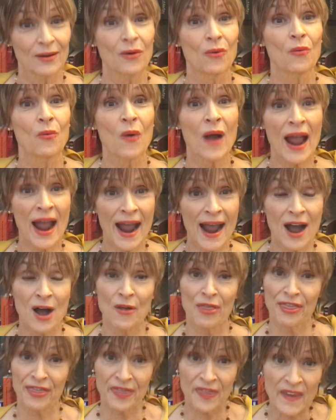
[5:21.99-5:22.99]

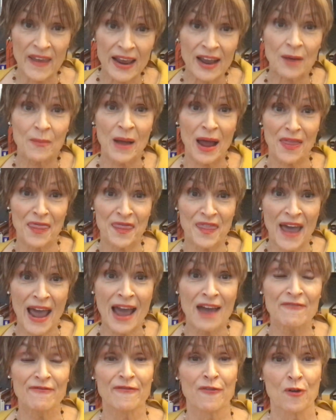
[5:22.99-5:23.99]
Wow, think about
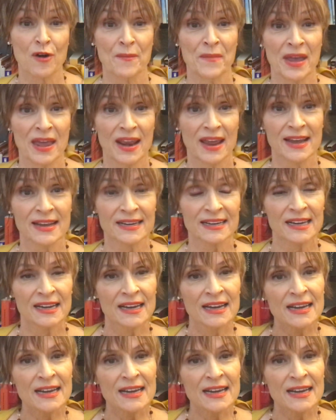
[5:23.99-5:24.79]
that for a minute.